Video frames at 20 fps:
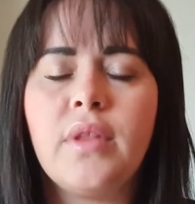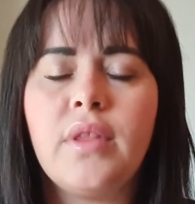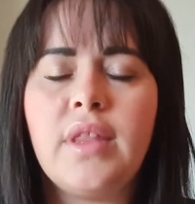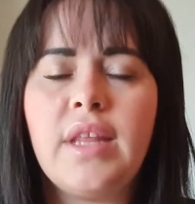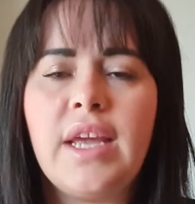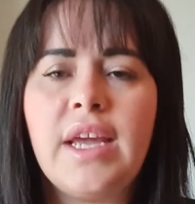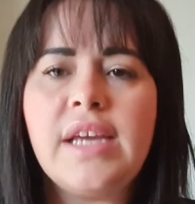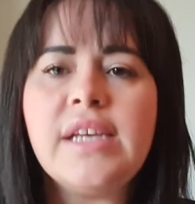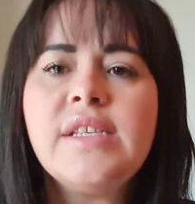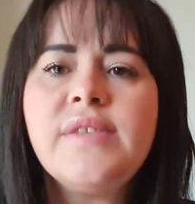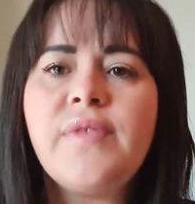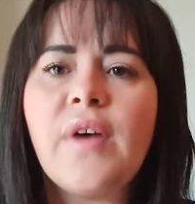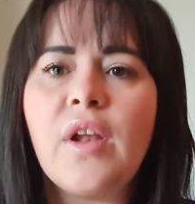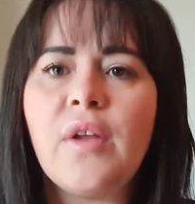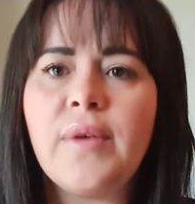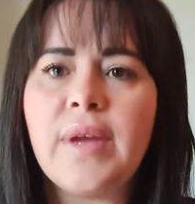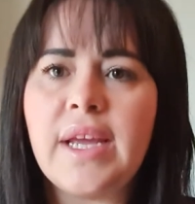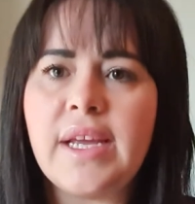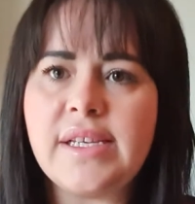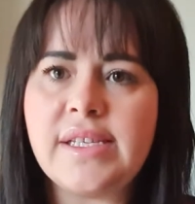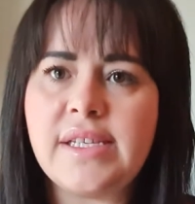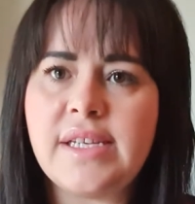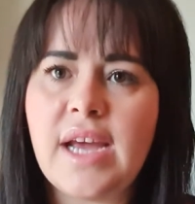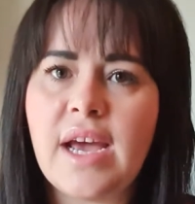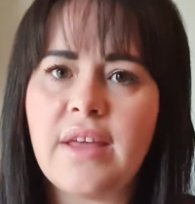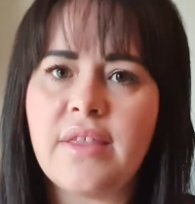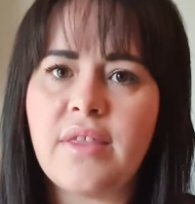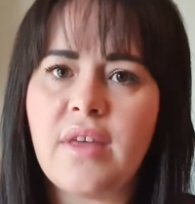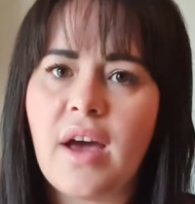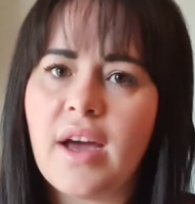The years following his
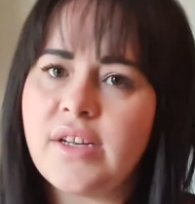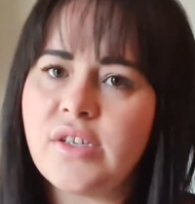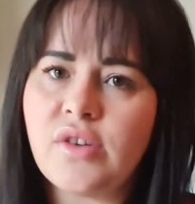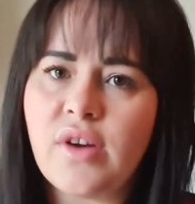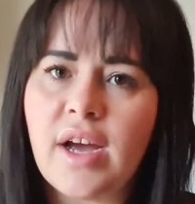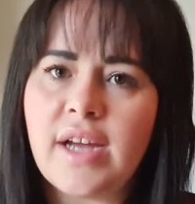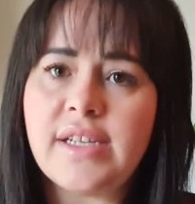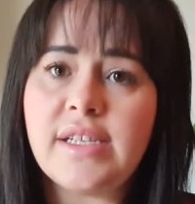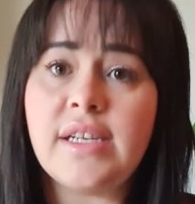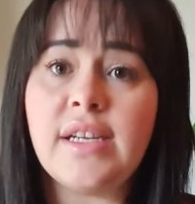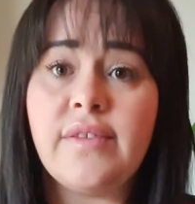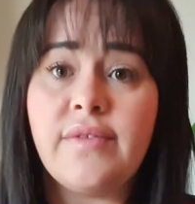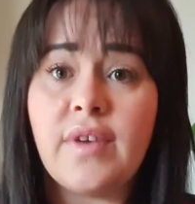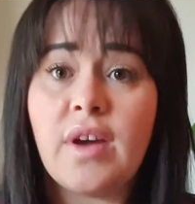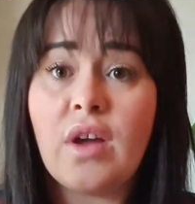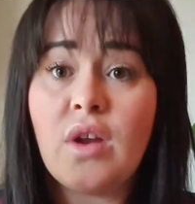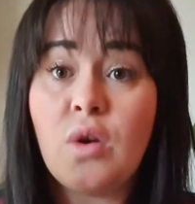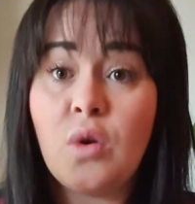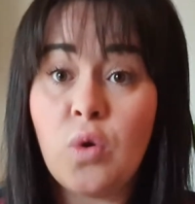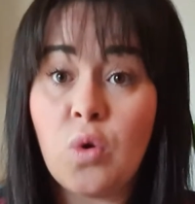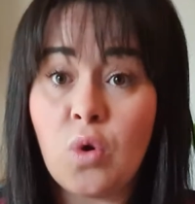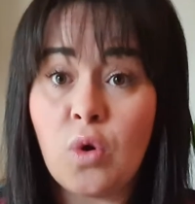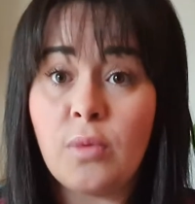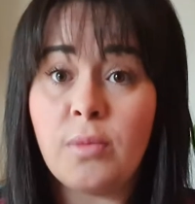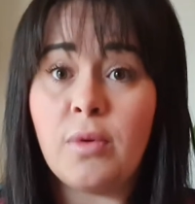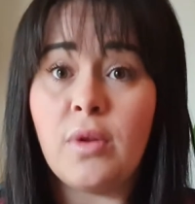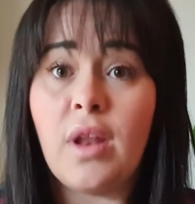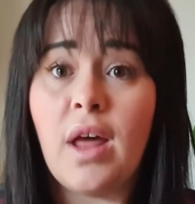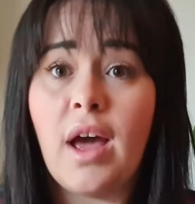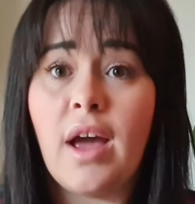death, I tried to live a
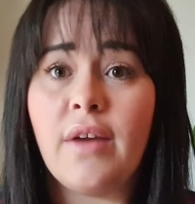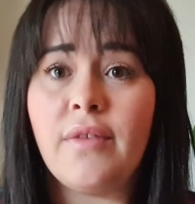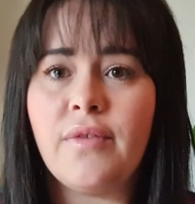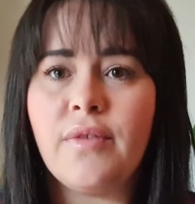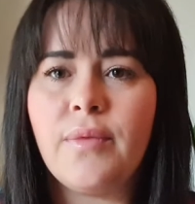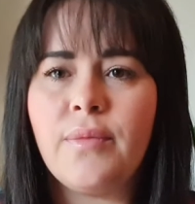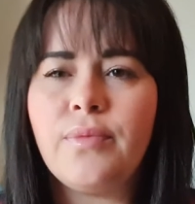normal life.